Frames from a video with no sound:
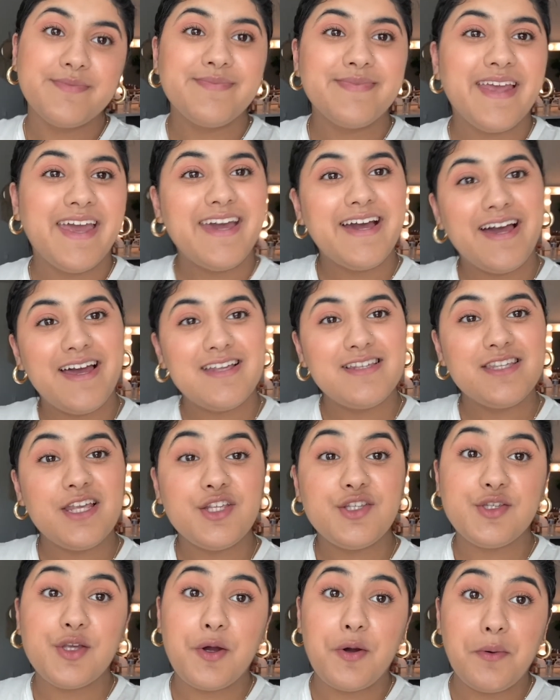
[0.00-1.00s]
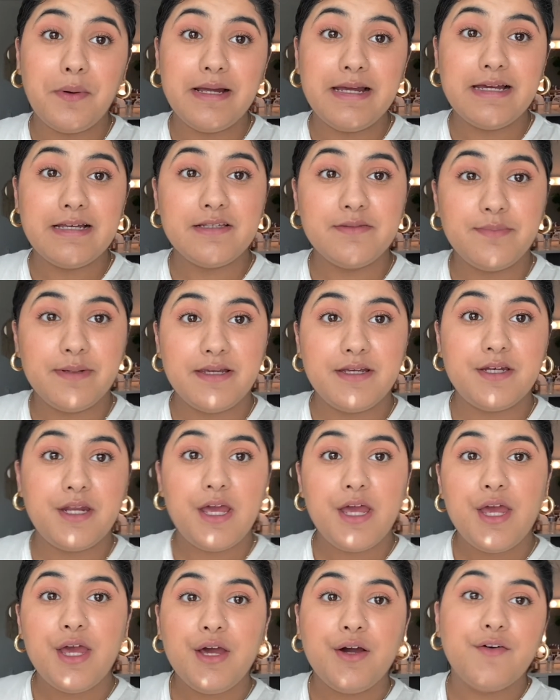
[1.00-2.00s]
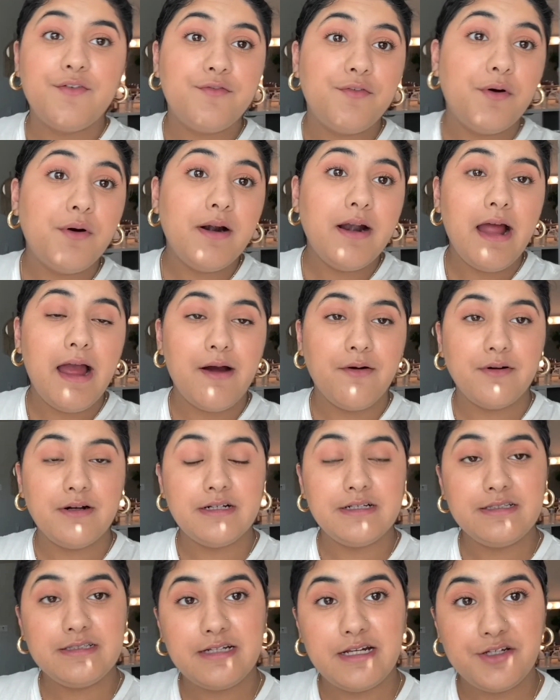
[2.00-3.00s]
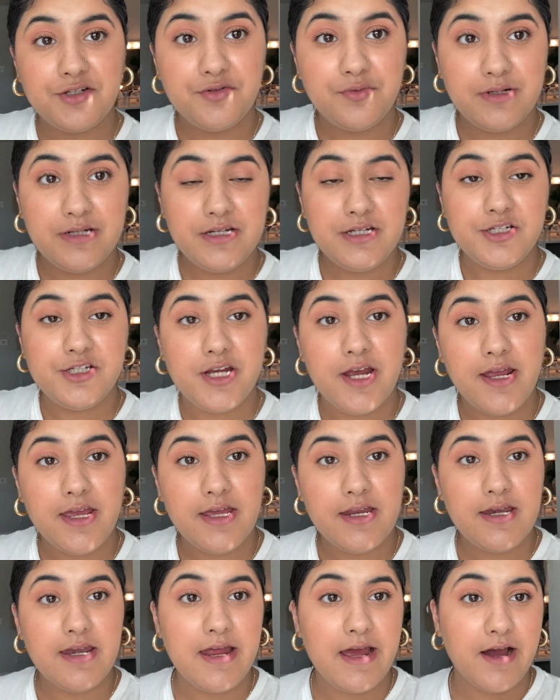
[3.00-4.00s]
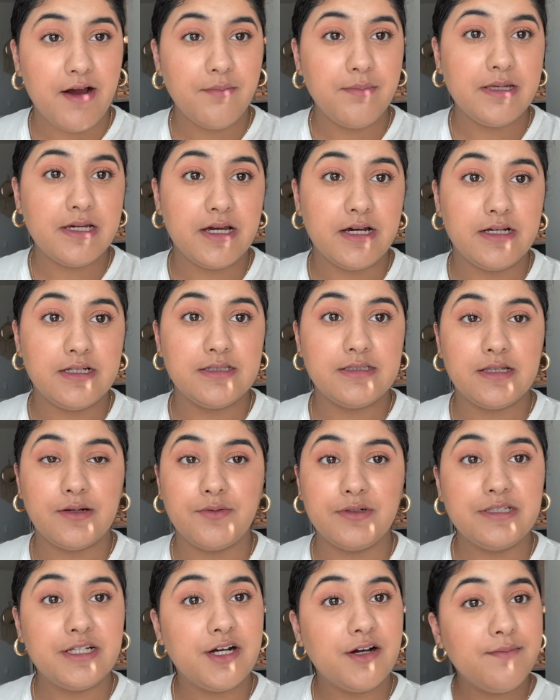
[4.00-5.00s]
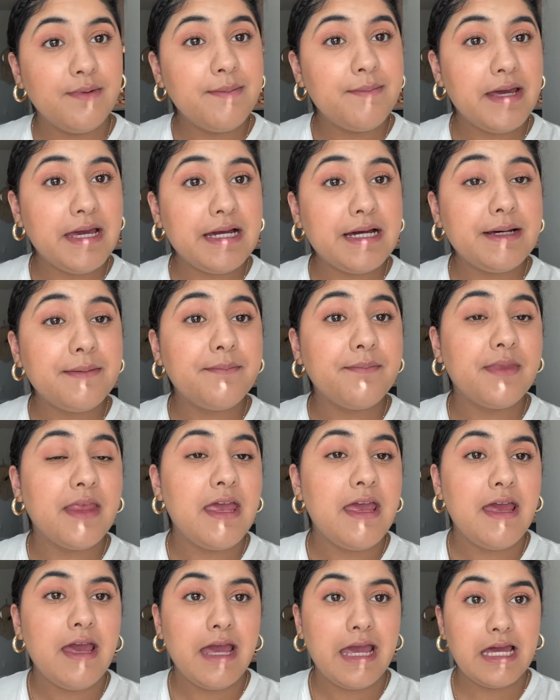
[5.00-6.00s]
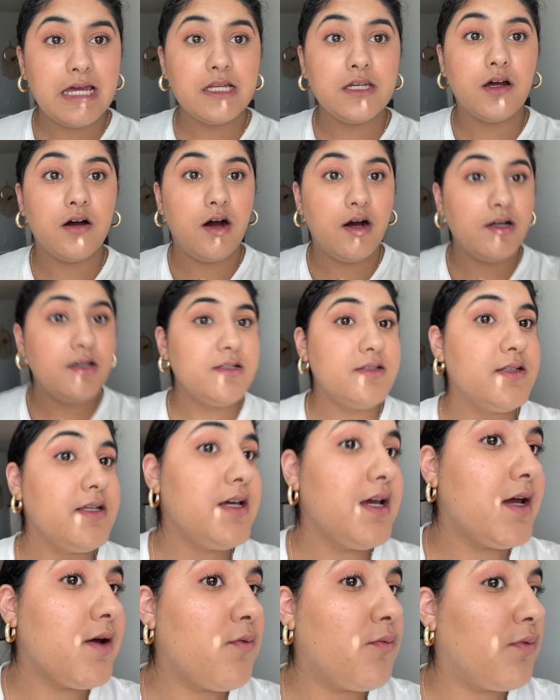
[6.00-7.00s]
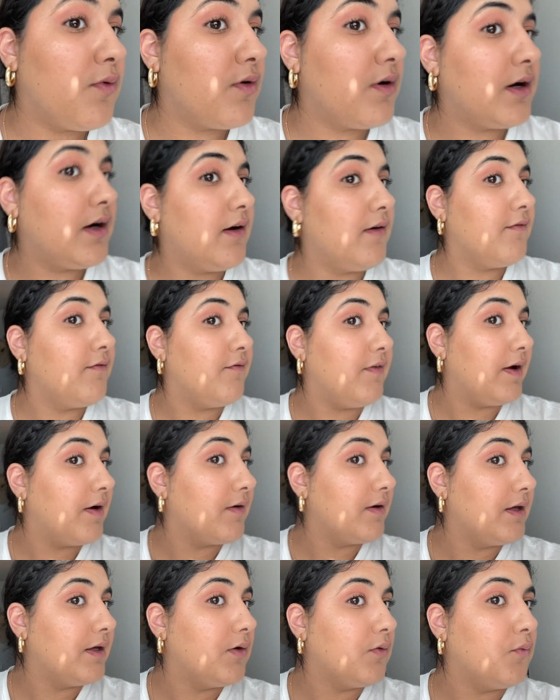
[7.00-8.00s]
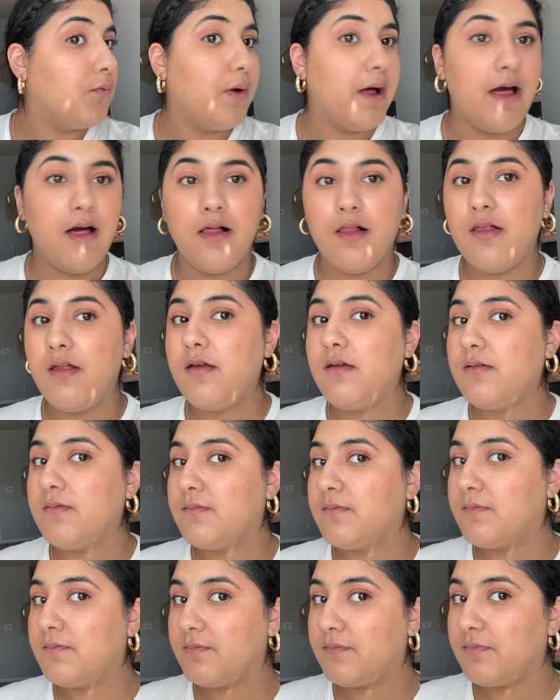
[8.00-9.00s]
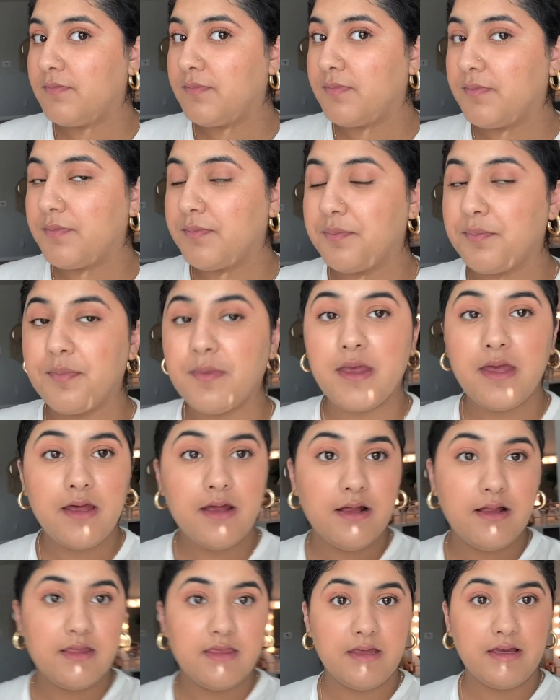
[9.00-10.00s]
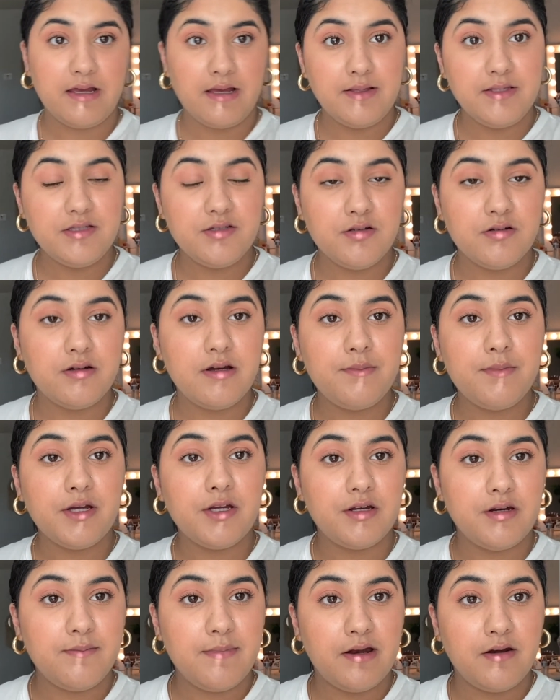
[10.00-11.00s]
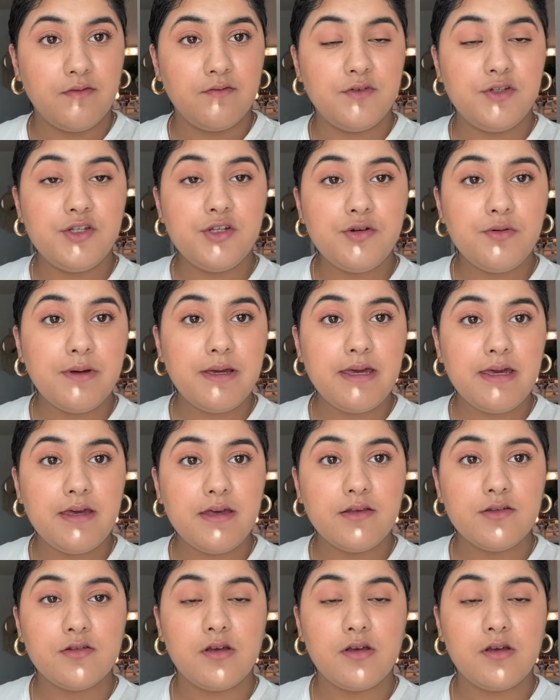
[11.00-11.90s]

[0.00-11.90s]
Hey guys, so it has been 4 hours and I just wanted to check in now because I want to take off my makeup, and honestly it wore very well. Like, I still am a good amount of dewy, so